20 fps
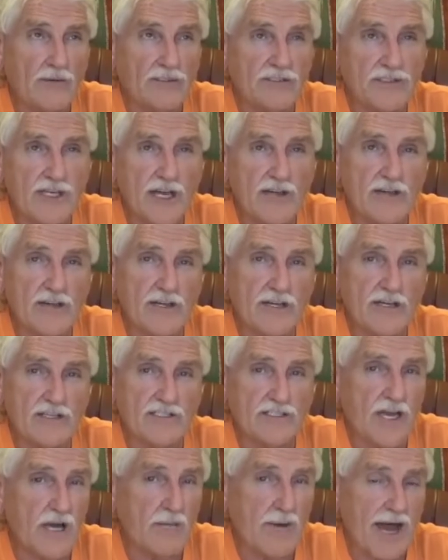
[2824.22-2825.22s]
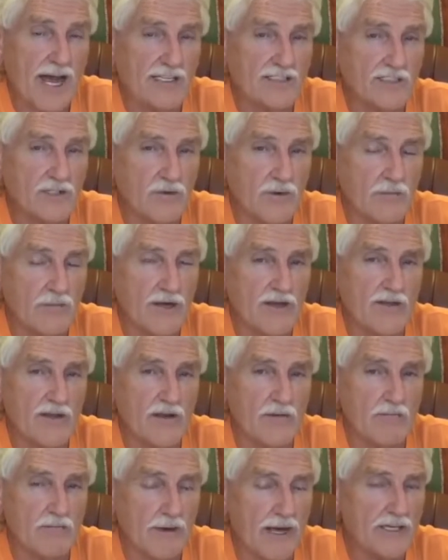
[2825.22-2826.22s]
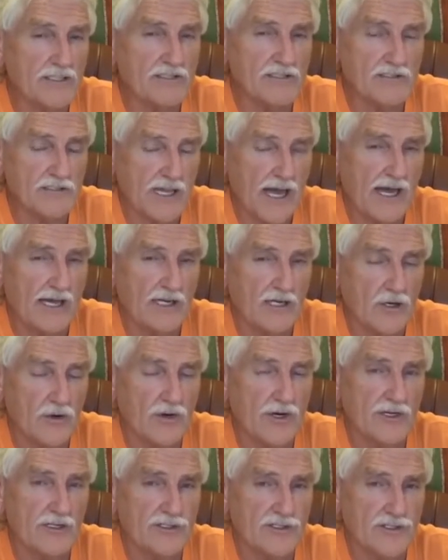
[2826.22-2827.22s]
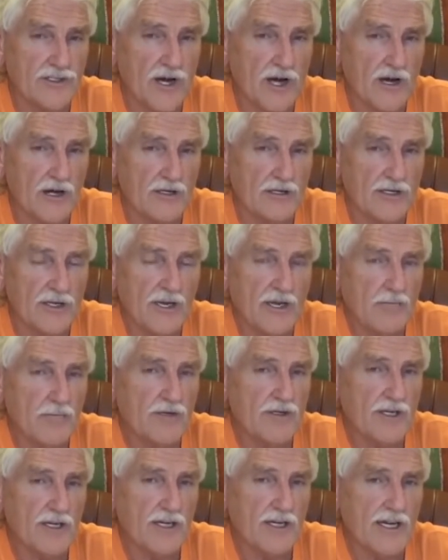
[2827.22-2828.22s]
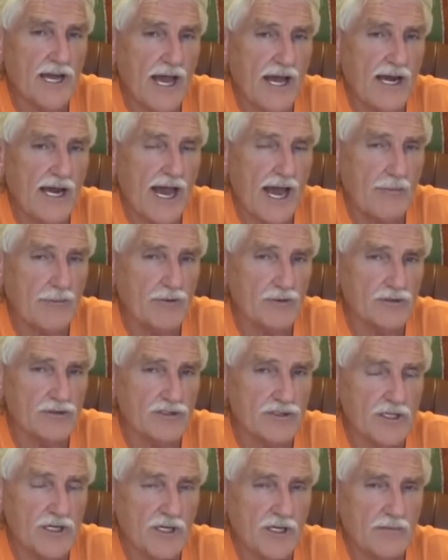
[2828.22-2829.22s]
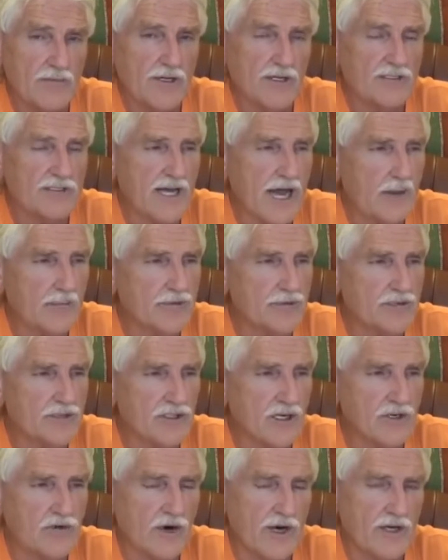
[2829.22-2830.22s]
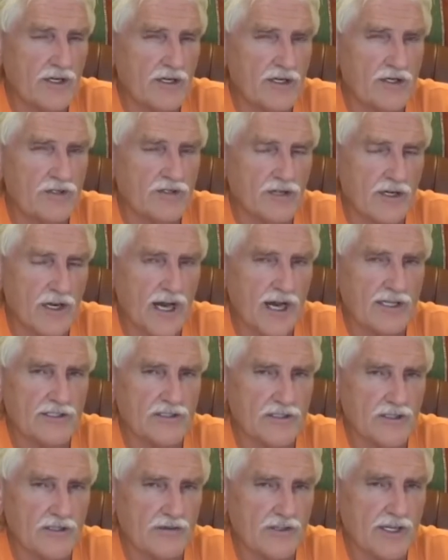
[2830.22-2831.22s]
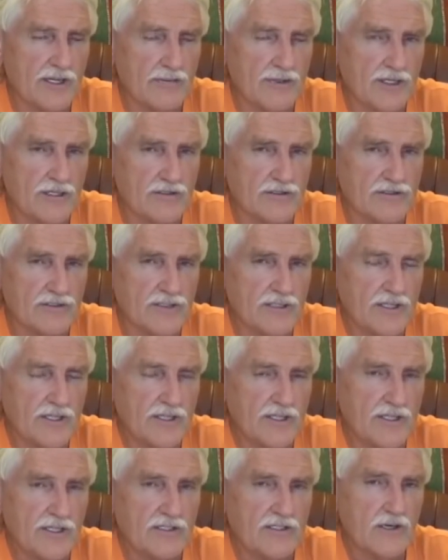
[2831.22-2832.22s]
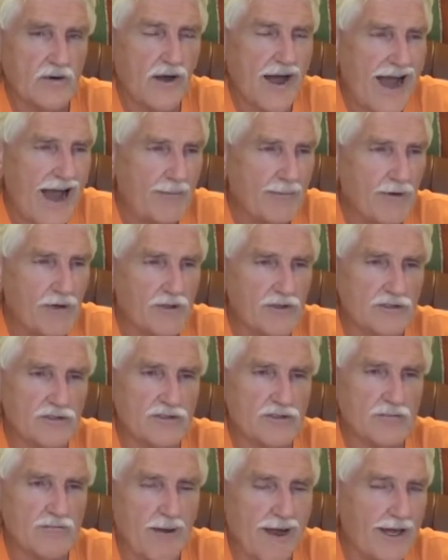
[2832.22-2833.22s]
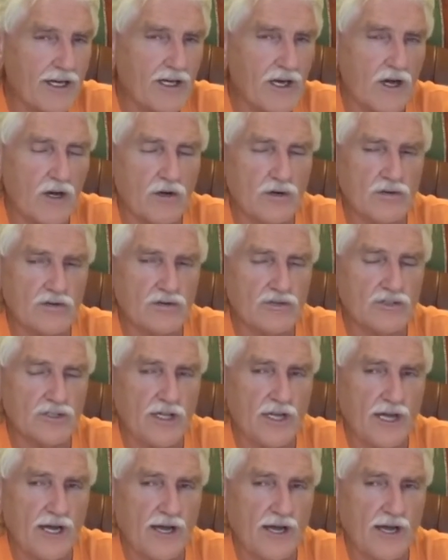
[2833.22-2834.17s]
would say the subacid would be the best category to start, particularly at apples, because apples are a great neutralizer of chemicals. So apples, mangoes,